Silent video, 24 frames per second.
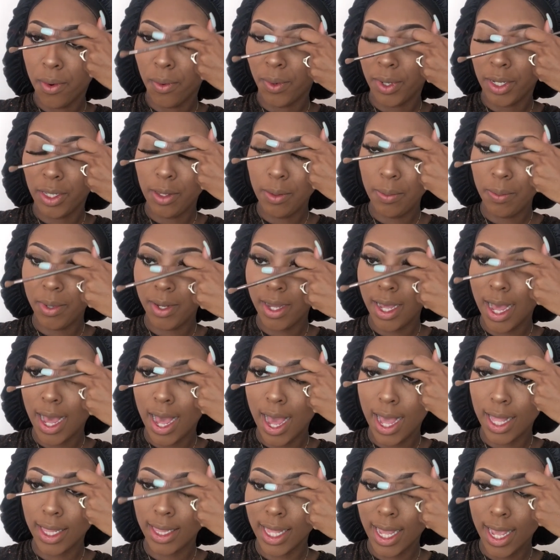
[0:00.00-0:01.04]
When you put
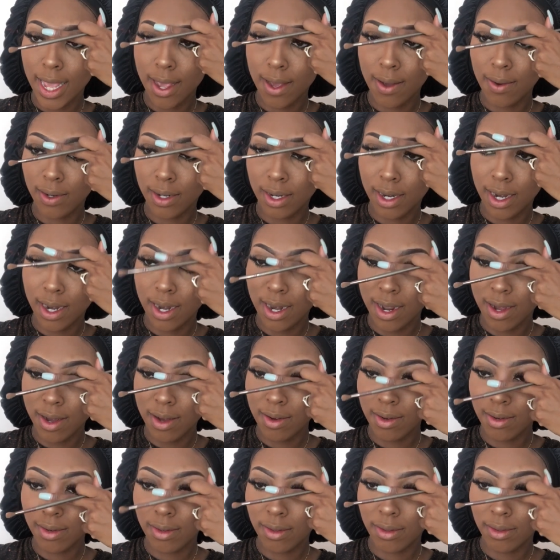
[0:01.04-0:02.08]
highlight on the
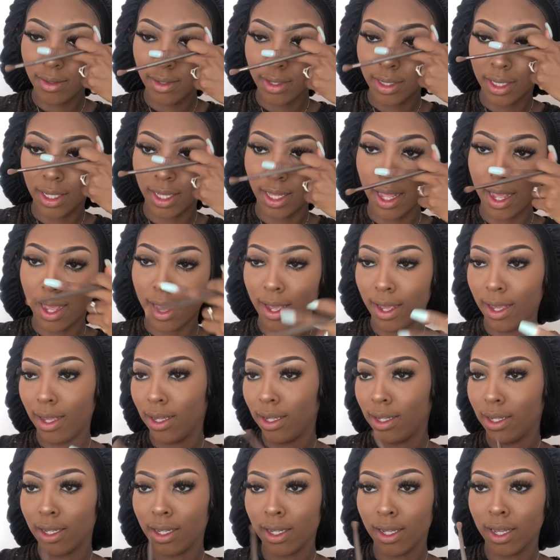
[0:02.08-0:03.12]
nose,
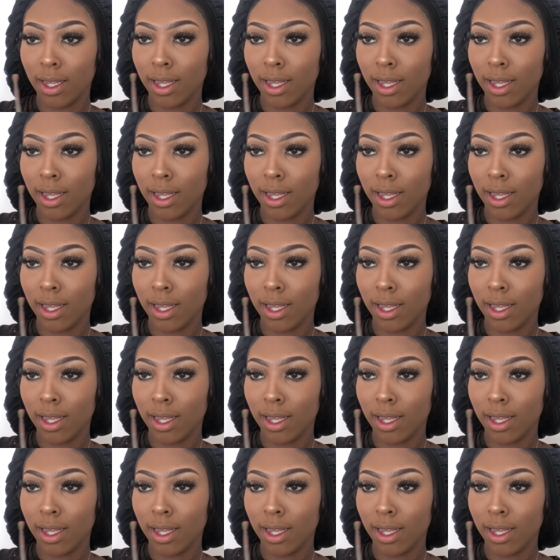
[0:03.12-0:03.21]
like,